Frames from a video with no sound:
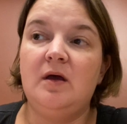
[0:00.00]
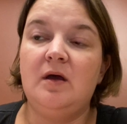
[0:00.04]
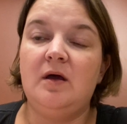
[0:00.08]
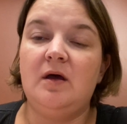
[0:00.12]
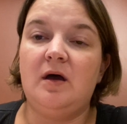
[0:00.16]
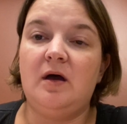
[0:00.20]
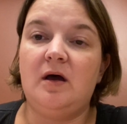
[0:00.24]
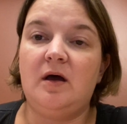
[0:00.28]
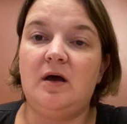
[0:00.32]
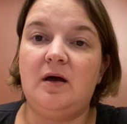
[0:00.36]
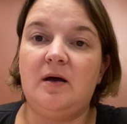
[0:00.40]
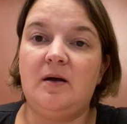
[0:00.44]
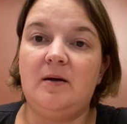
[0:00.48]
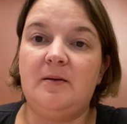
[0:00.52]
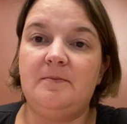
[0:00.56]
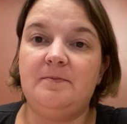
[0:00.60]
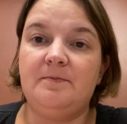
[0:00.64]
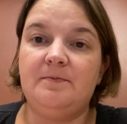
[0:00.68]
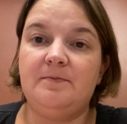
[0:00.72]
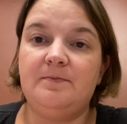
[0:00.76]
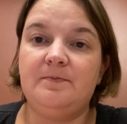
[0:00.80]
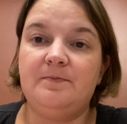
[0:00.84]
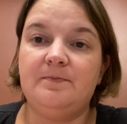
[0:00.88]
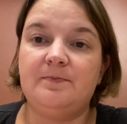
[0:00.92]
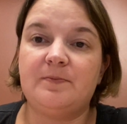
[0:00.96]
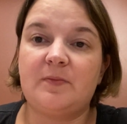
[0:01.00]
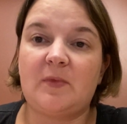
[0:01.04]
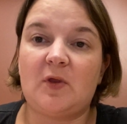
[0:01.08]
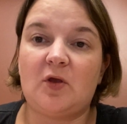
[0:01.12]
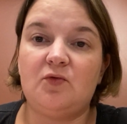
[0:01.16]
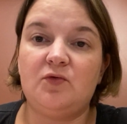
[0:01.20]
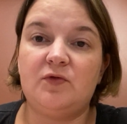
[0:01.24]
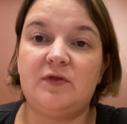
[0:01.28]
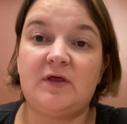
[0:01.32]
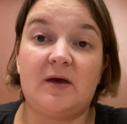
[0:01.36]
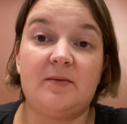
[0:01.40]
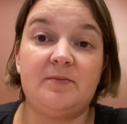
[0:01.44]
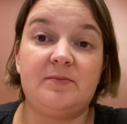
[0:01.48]

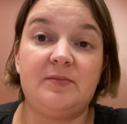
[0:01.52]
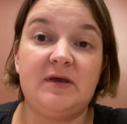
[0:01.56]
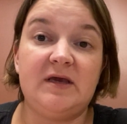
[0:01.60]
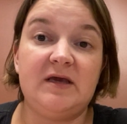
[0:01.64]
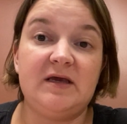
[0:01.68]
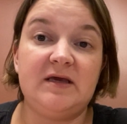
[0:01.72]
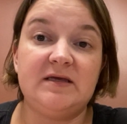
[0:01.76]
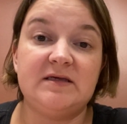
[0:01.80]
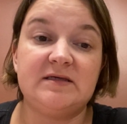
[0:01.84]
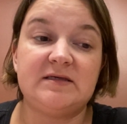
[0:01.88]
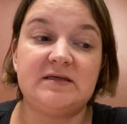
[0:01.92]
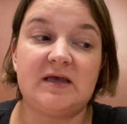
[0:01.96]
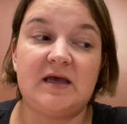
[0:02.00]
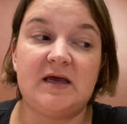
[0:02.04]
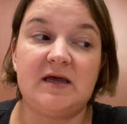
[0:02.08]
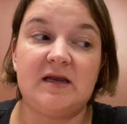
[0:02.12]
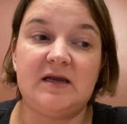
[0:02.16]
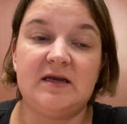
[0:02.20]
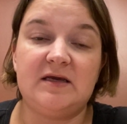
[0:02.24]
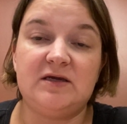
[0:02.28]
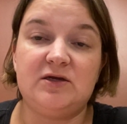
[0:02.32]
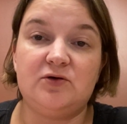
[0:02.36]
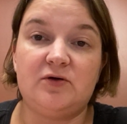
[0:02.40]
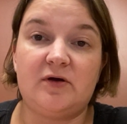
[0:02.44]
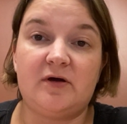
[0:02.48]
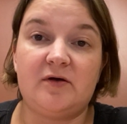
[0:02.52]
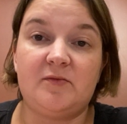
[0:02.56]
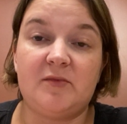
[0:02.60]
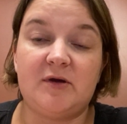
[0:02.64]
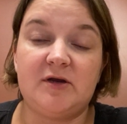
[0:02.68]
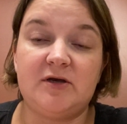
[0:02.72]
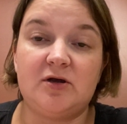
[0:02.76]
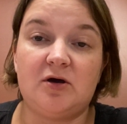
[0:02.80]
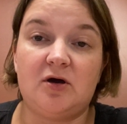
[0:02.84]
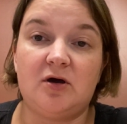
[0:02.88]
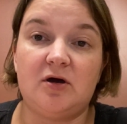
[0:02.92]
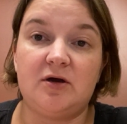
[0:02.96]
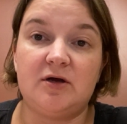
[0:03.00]
That being said, I do have my
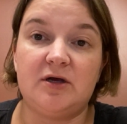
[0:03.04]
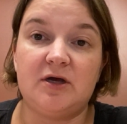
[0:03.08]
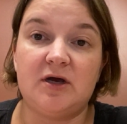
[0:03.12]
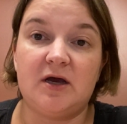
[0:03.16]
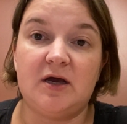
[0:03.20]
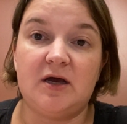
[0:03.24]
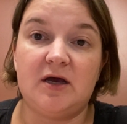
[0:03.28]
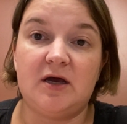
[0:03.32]
dog